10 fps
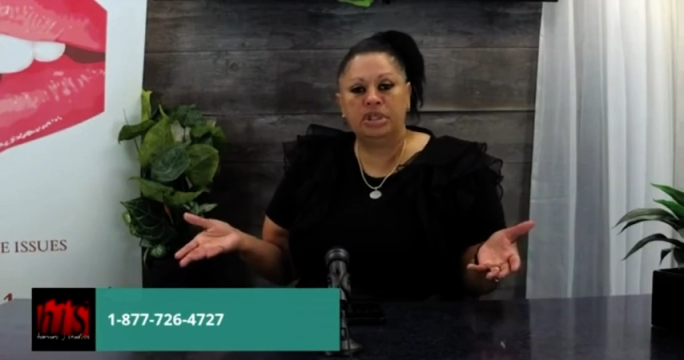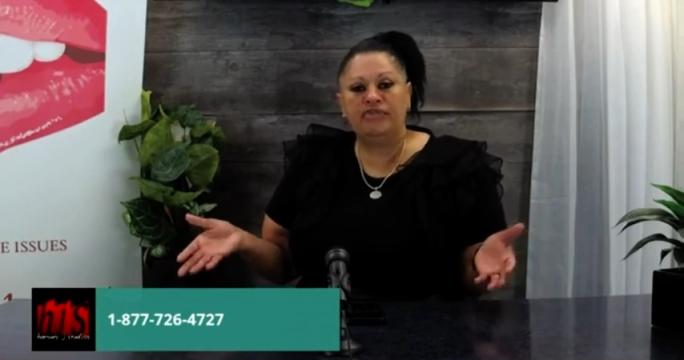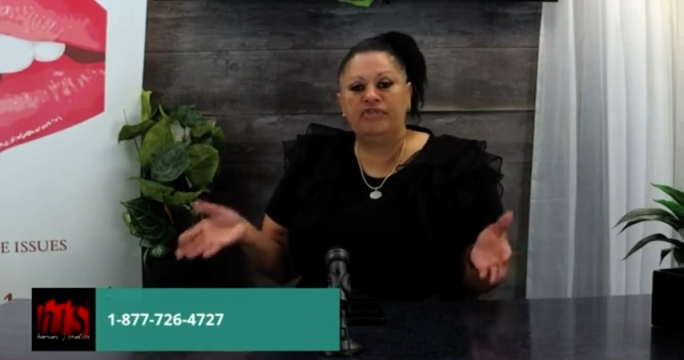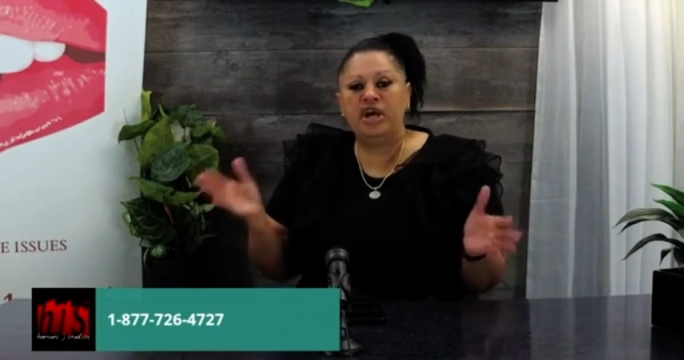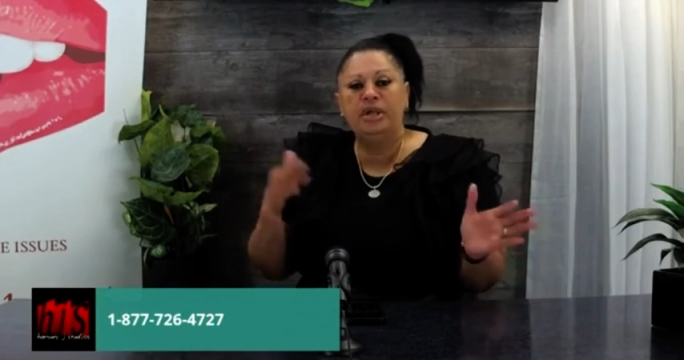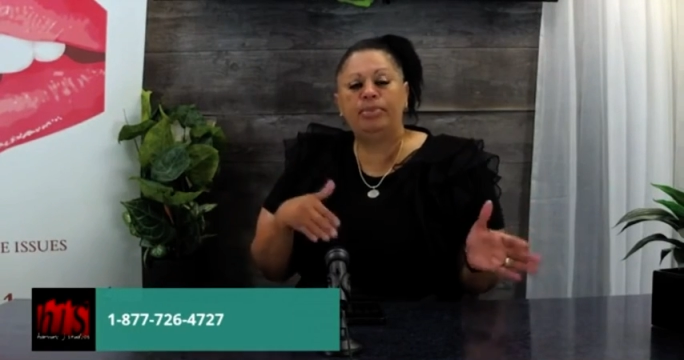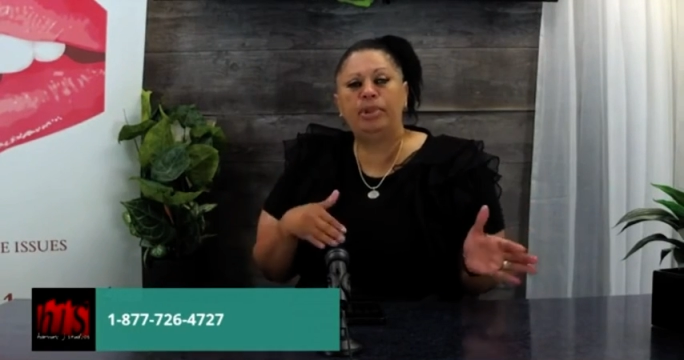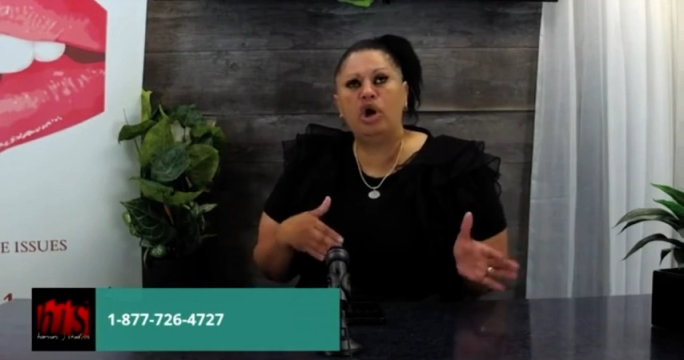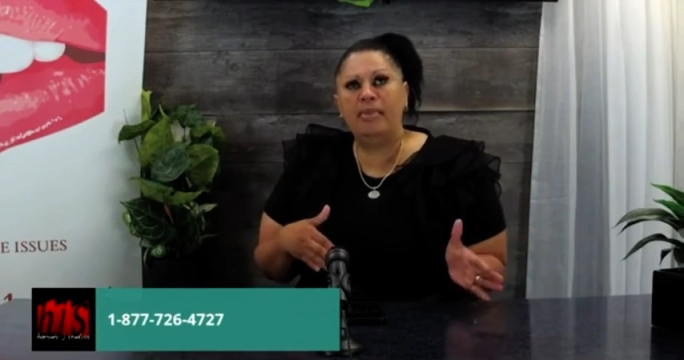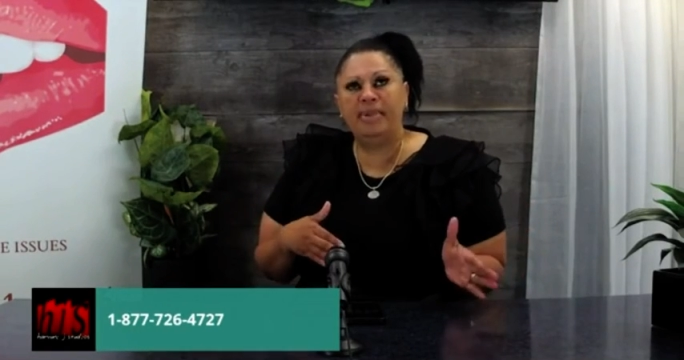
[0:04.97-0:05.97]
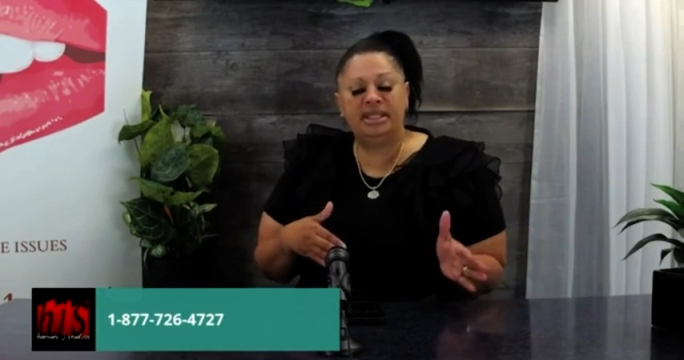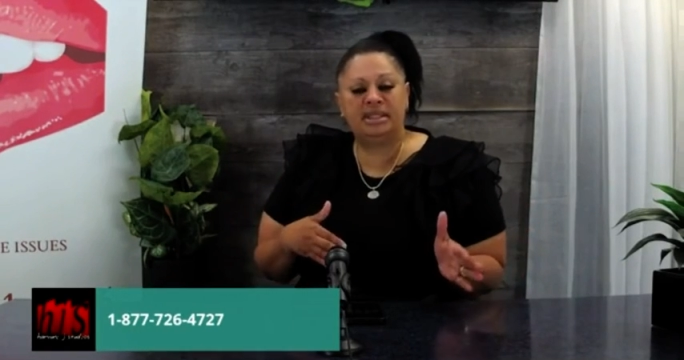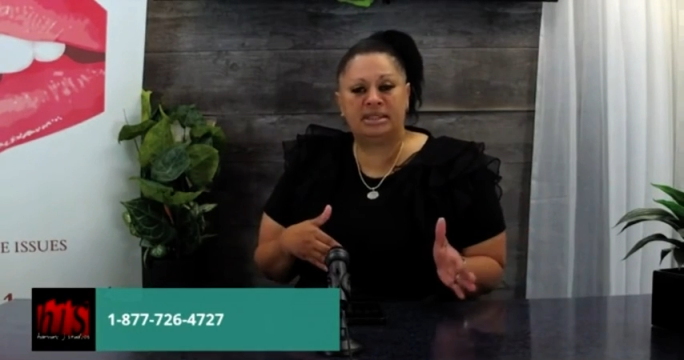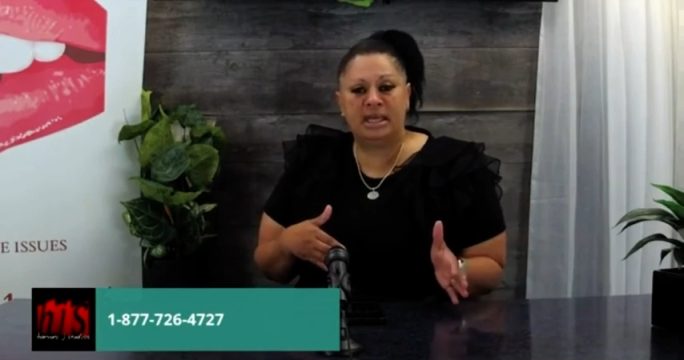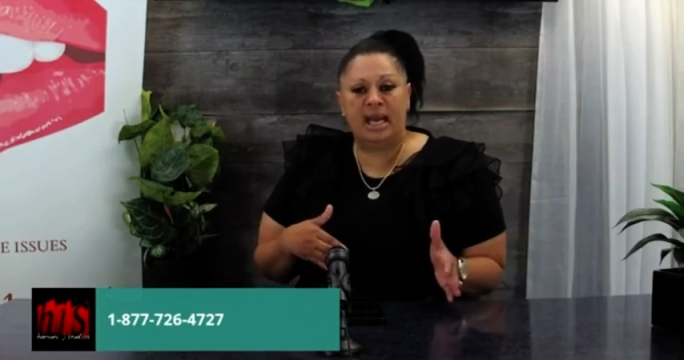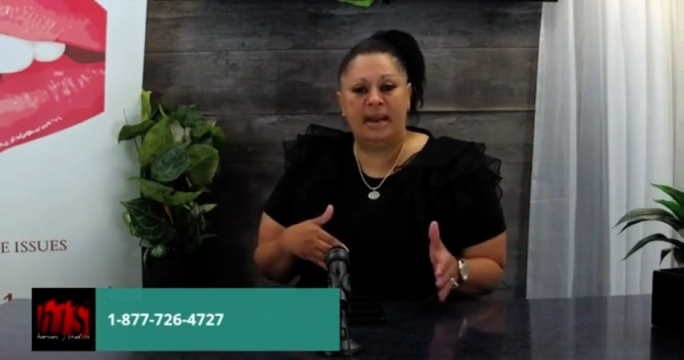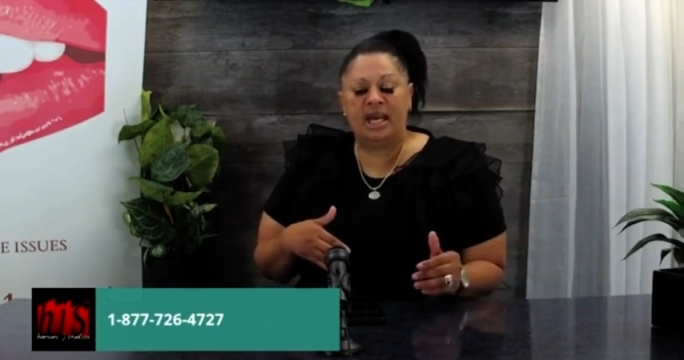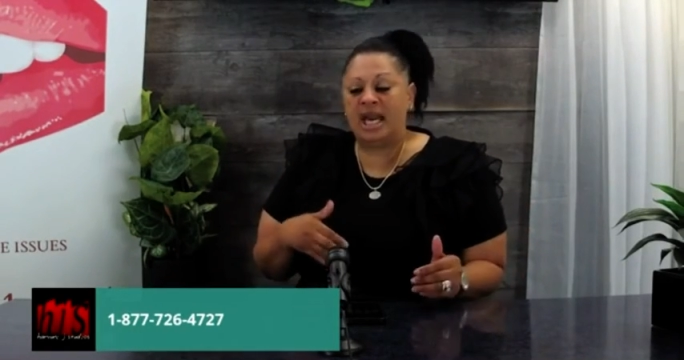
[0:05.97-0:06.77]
If unemployment didn't stop, I